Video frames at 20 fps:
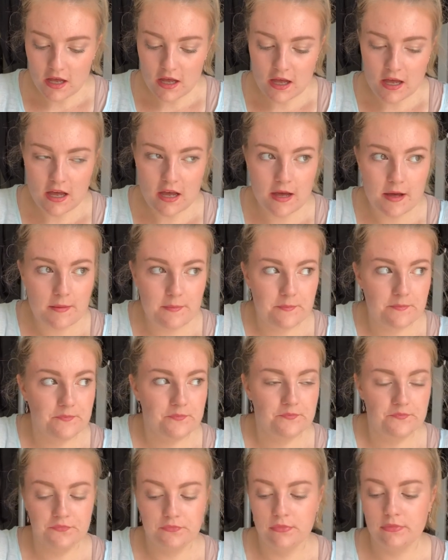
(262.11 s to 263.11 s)
Um,
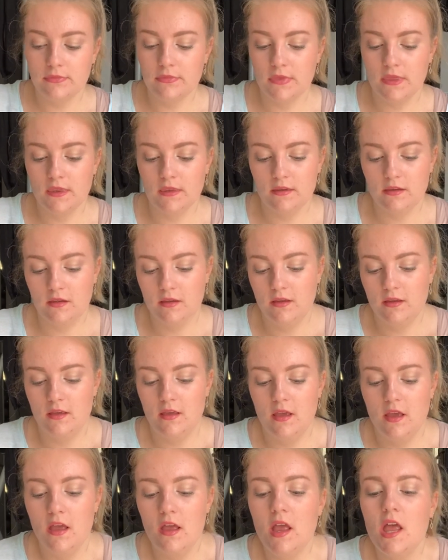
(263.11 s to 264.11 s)

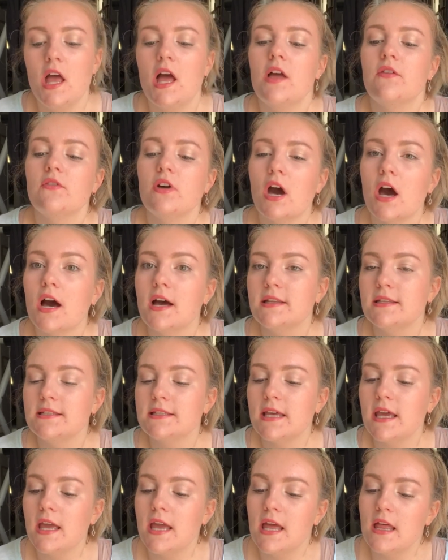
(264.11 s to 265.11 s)
I've got
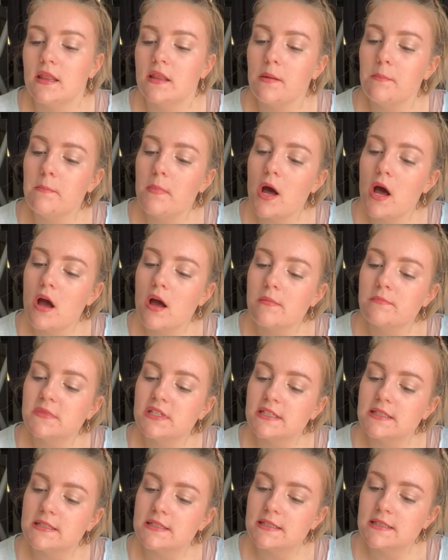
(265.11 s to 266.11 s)
a lip balm.
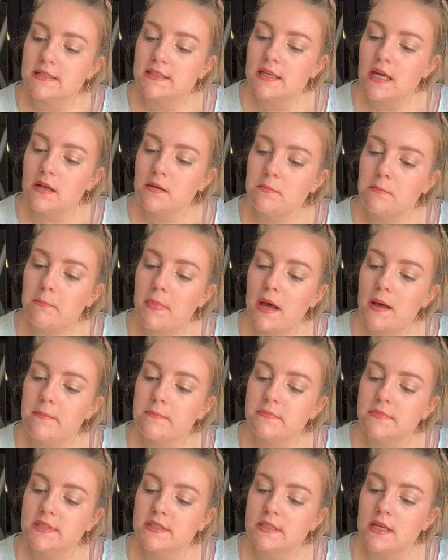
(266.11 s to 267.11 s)
This is the Sun
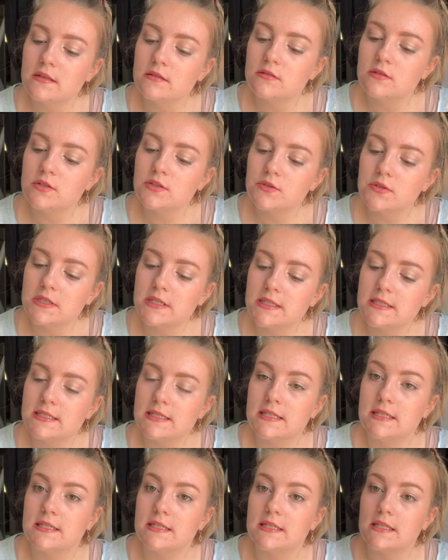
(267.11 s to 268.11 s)
Bum Sunscreen
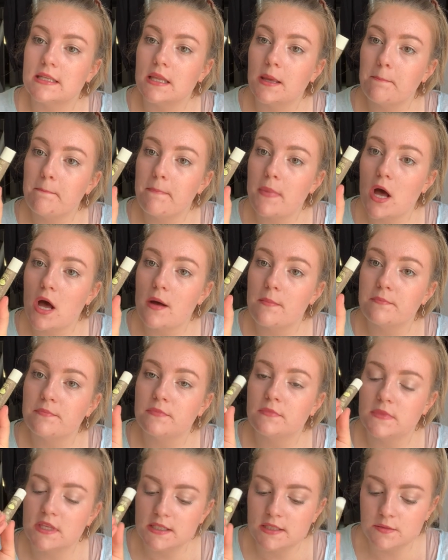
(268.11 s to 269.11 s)
Tinted Lip Balm.
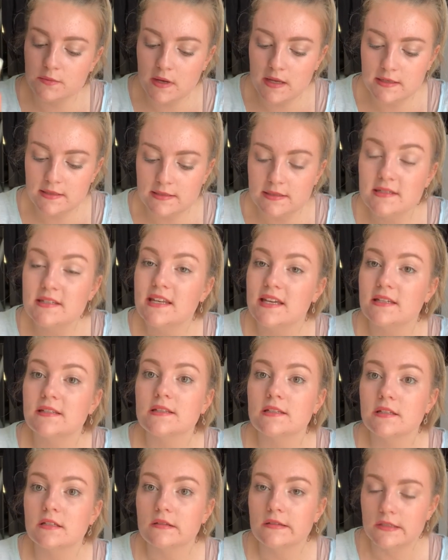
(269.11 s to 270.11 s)
This one
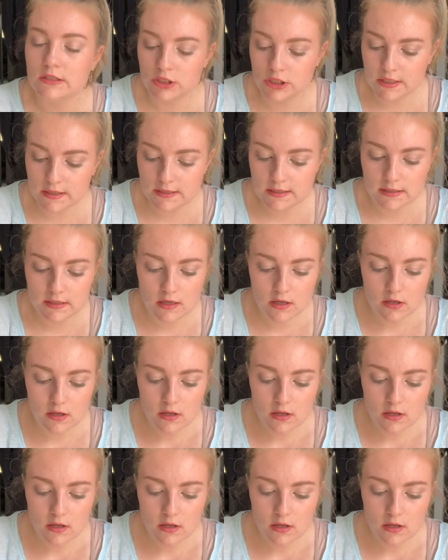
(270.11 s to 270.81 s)
tastes delicious.